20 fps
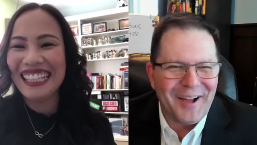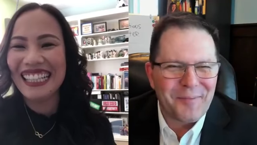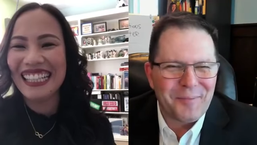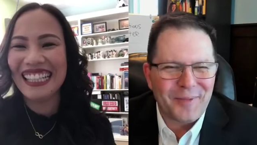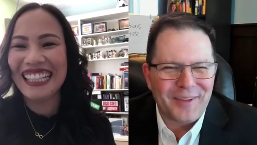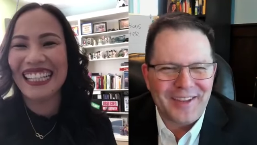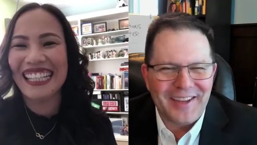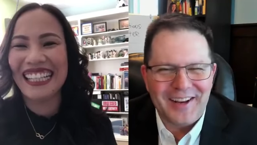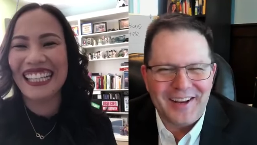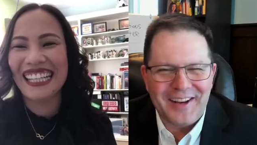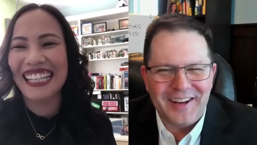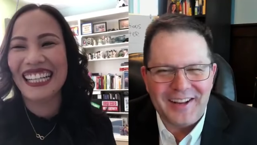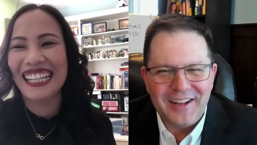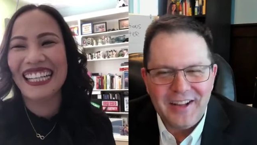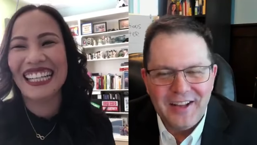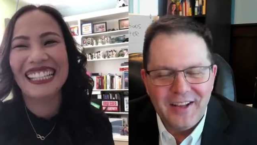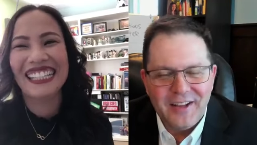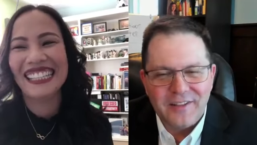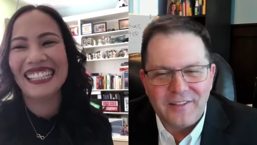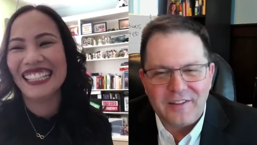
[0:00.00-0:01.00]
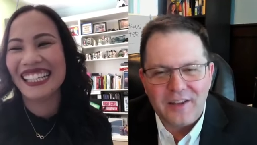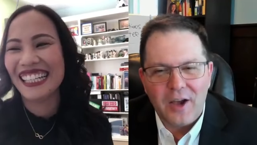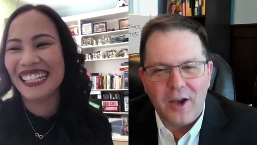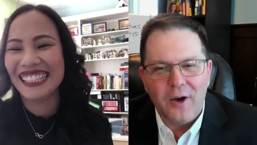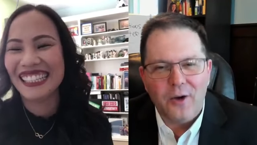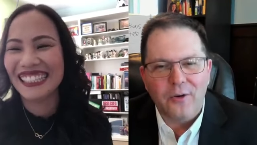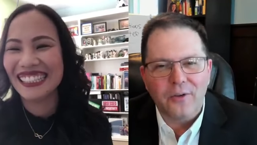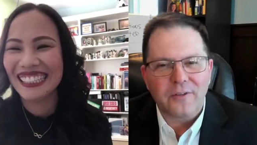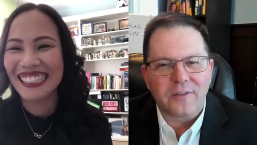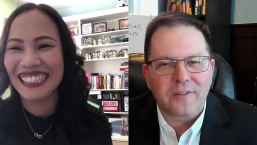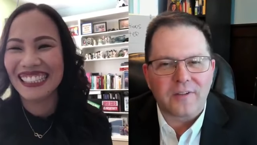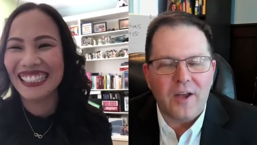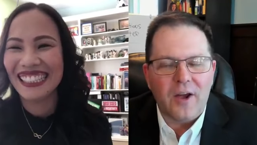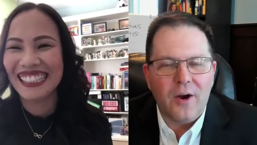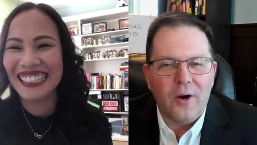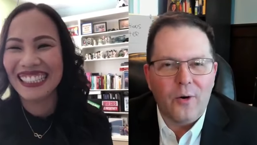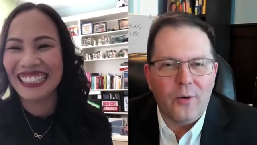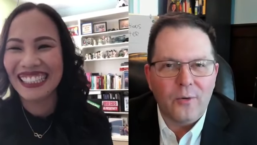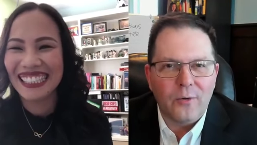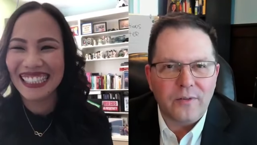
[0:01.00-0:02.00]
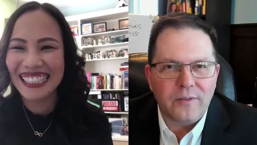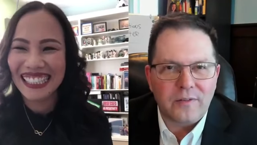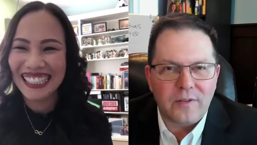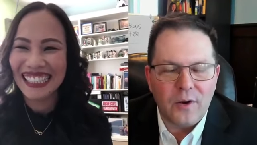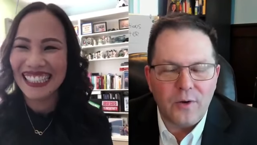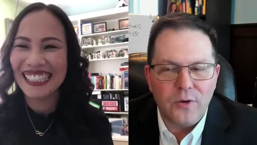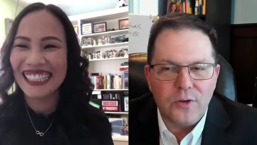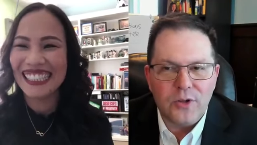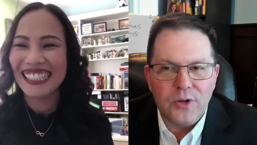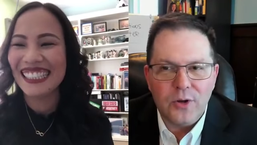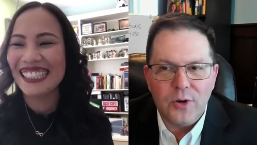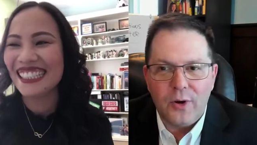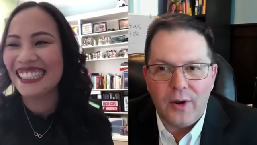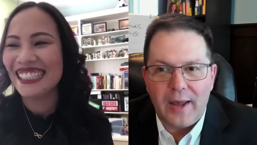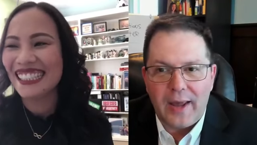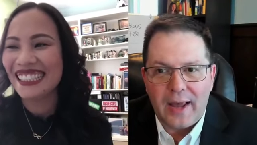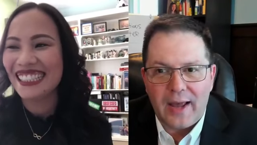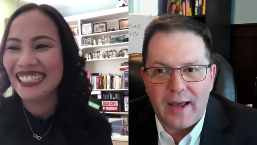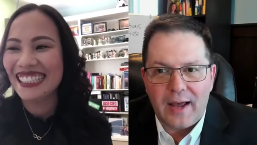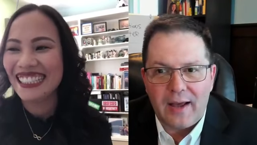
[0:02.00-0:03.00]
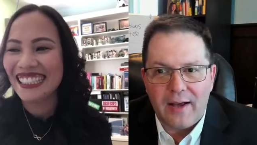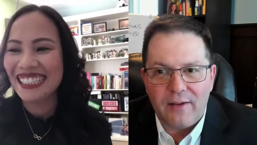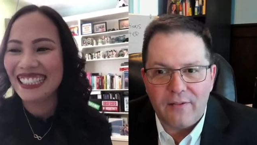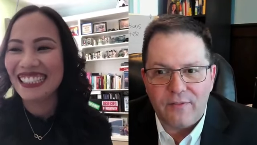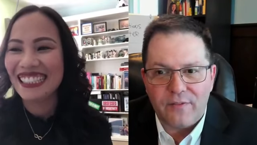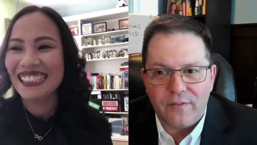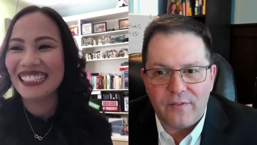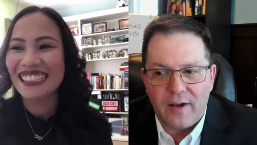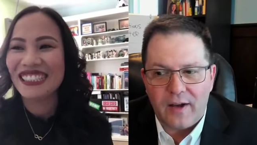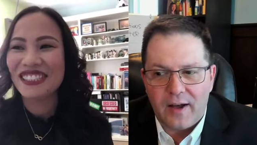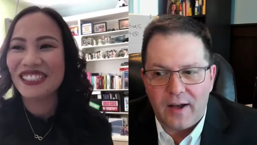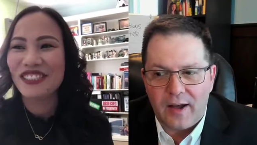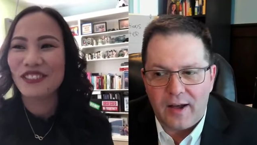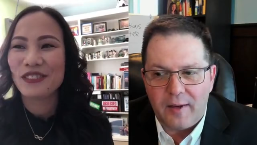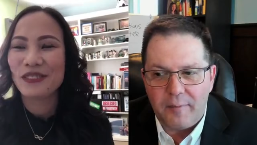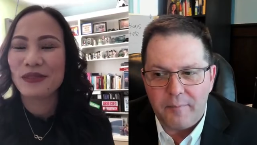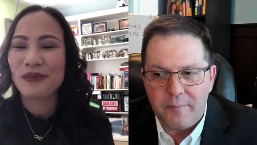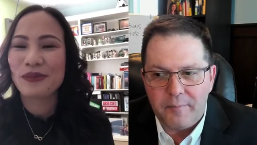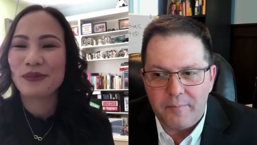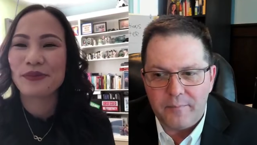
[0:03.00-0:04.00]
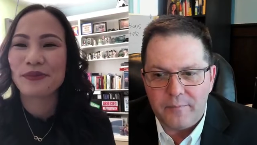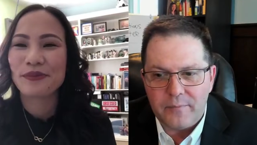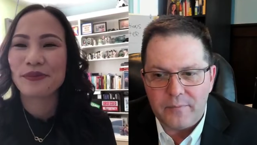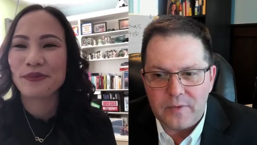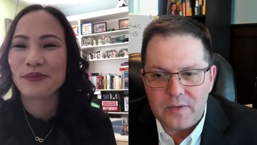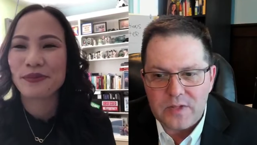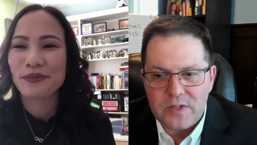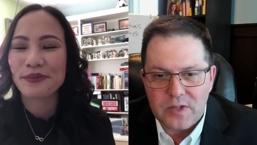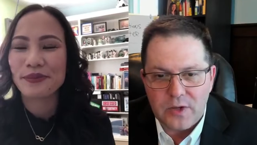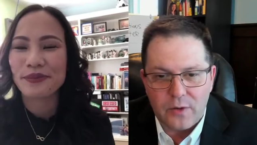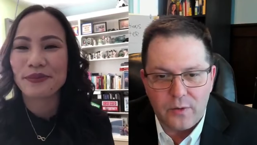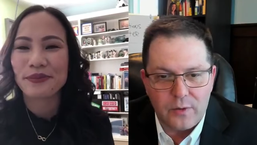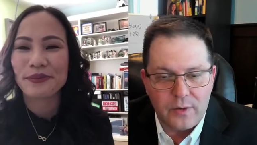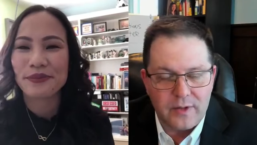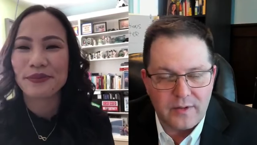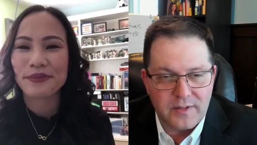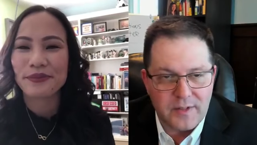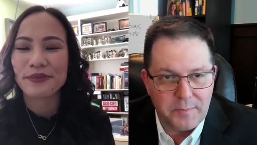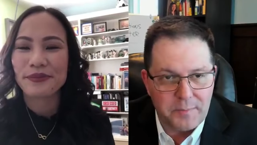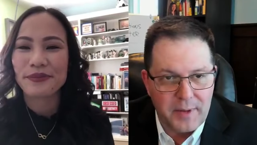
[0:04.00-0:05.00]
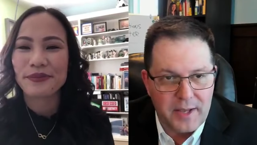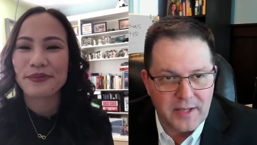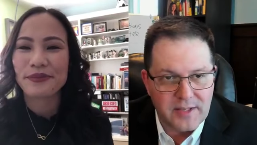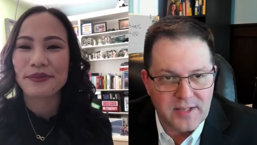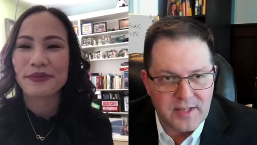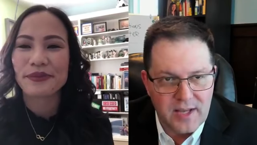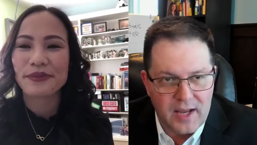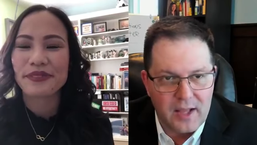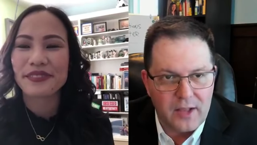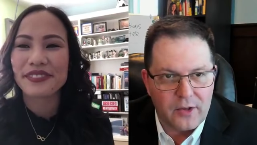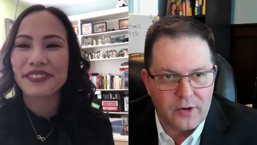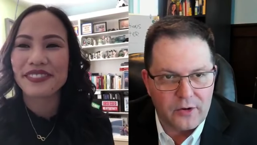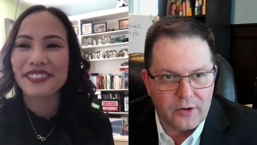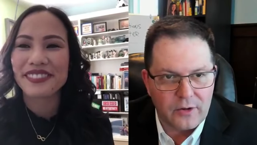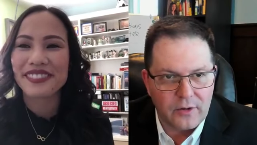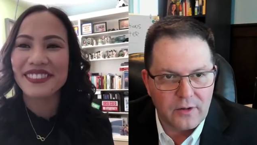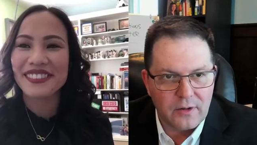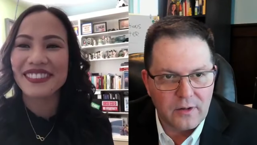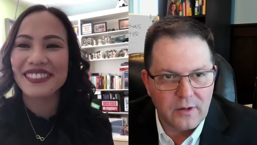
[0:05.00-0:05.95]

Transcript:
Speaker 1: I'm kidding. So, no. so, so you have, um, so it's a bestseller.